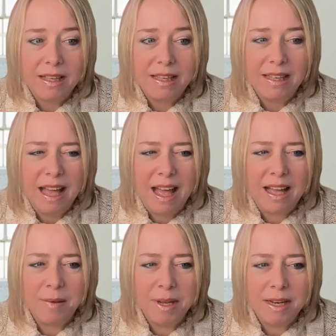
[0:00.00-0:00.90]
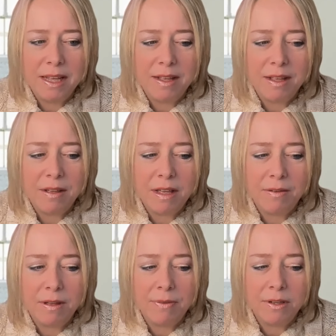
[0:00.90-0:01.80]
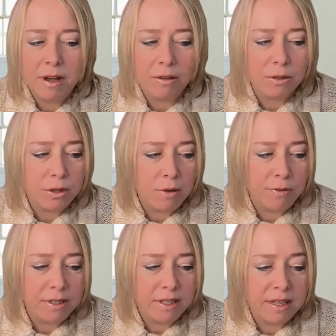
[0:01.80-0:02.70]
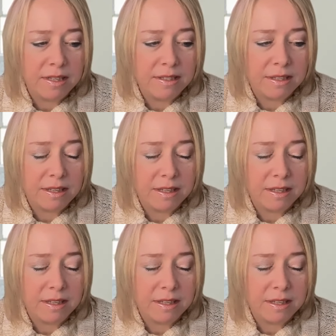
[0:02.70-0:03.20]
yeah, I mean, if, if a doctor's office is